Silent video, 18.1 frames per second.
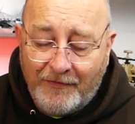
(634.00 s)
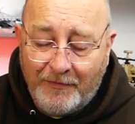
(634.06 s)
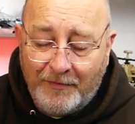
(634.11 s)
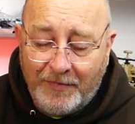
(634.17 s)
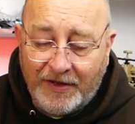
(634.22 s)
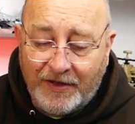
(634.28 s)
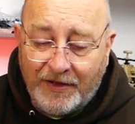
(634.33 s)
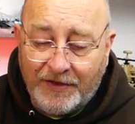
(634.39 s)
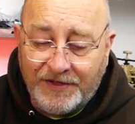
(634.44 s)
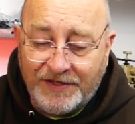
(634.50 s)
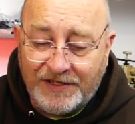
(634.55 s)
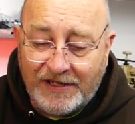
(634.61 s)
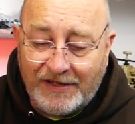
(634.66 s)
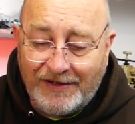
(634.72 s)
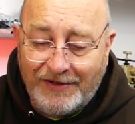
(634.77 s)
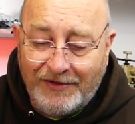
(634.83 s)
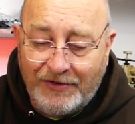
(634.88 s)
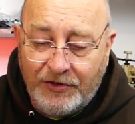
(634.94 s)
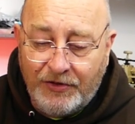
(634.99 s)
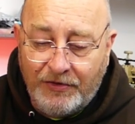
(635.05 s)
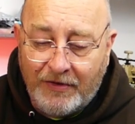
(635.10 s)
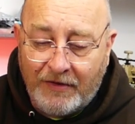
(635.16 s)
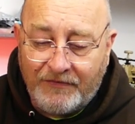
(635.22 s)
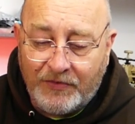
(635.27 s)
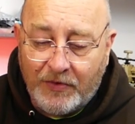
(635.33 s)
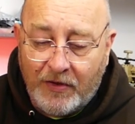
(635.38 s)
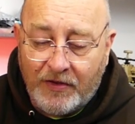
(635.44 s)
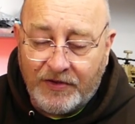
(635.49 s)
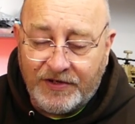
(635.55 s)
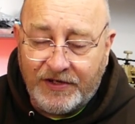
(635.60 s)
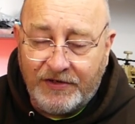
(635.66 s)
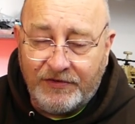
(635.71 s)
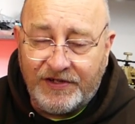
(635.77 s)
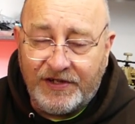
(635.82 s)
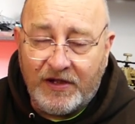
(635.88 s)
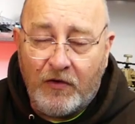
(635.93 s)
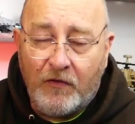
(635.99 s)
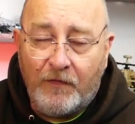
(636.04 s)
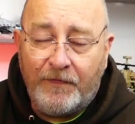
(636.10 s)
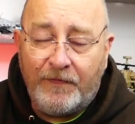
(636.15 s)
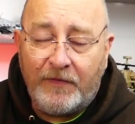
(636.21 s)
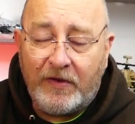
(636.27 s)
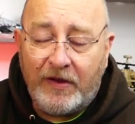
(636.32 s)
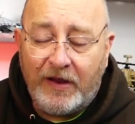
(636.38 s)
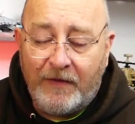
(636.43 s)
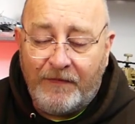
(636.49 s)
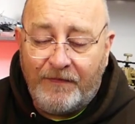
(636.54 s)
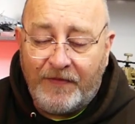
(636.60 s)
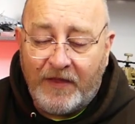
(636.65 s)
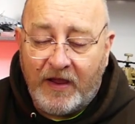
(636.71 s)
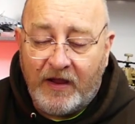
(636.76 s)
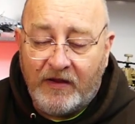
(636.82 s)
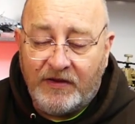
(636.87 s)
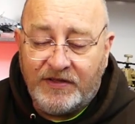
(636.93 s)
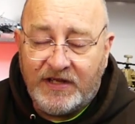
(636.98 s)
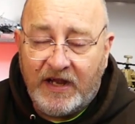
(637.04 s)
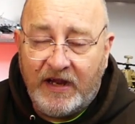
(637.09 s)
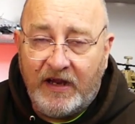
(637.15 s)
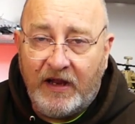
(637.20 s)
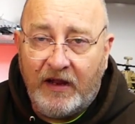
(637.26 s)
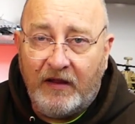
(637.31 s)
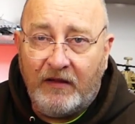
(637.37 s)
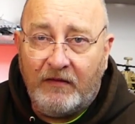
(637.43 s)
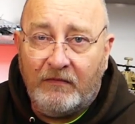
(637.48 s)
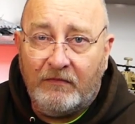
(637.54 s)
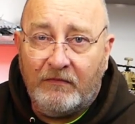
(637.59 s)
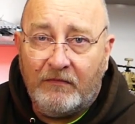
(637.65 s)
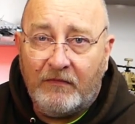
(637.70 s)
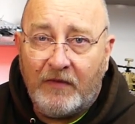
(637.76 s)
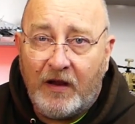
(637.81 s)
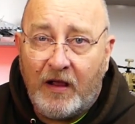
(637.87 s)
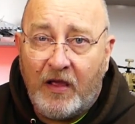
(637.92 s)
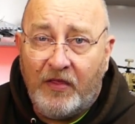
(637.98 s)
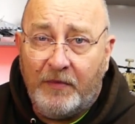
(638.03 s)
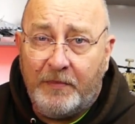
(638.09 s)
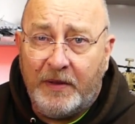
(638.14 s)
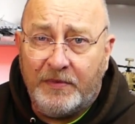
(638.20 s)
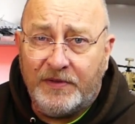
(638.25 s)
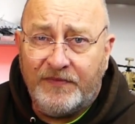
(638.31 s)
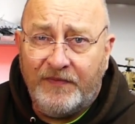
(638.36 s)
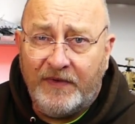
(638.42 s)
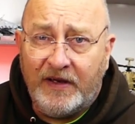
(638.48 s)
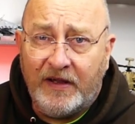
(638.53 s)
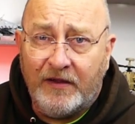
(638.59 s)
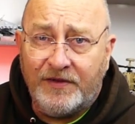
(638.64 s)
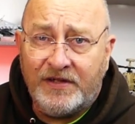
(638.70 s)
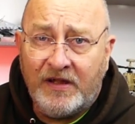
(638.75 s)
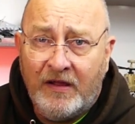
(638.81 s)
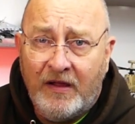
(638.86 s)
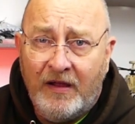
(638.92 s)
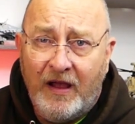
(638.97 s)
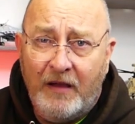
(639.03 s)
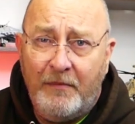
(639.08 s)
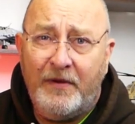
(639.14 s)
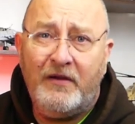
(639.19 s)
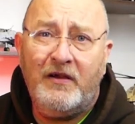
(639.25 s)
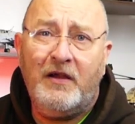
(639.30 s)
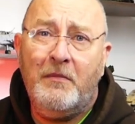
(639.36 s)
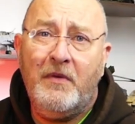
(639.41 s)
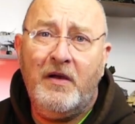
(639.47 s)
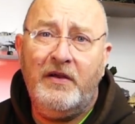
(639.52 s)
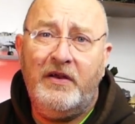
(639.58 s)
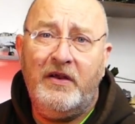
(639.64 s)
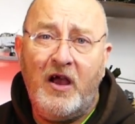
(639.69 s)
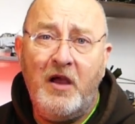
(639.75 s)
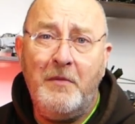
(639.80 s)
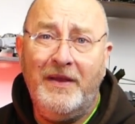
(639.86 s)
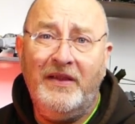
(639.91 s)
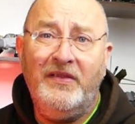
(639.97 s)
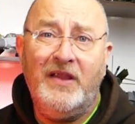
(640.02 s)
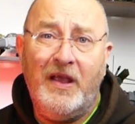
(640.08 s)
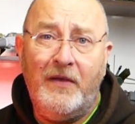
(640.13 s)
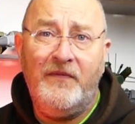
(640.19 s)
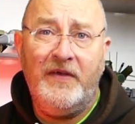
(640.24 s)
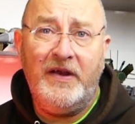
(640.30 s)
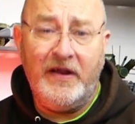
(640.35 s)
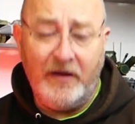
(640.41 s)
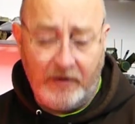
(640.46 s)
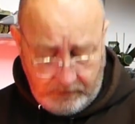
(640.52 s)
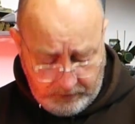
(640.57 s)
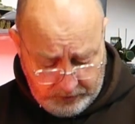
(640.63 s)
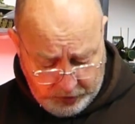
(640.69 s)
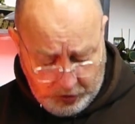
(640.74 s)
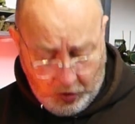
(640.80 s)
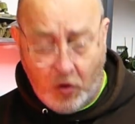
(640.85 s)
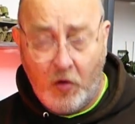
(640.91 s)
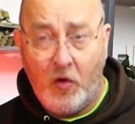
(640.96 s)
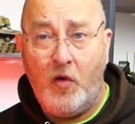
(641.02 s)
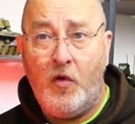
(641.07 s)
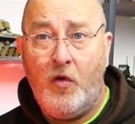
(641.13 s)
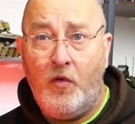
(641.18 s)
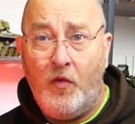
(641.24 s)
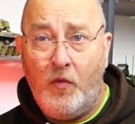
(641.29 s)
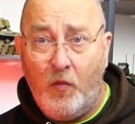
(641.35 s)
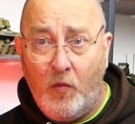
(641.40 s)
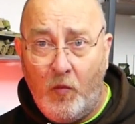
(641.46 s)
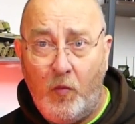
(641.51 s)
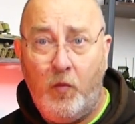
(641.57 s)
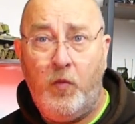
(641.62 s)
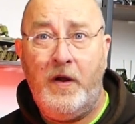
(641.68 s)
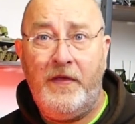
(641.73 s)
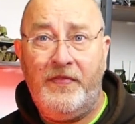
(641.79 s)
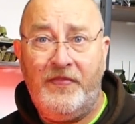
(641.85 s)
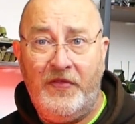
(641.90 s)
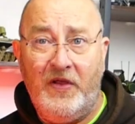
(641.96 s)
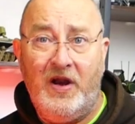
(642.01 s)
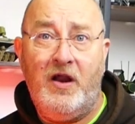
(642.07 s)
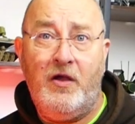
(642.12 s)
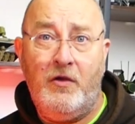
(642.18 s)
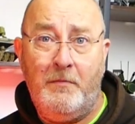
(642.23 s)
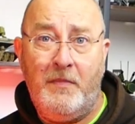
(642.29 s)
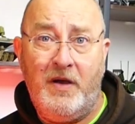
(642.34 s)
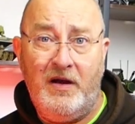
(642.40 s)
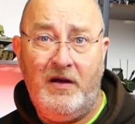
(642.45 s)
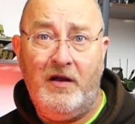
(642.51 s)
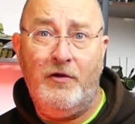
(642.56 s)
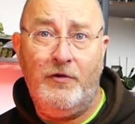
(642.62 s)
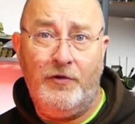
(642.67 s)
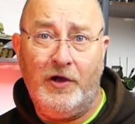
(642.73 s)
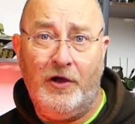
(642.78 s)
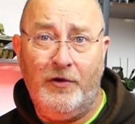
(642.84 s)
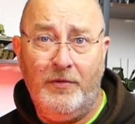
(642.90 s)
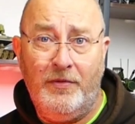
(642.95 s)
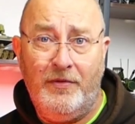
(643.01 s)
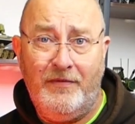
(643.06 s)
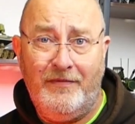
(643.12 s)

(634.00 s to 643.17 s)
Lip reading: because you have to ask yourself if they're taking other people's videos. And bearing in mind, I'm in that video with my logo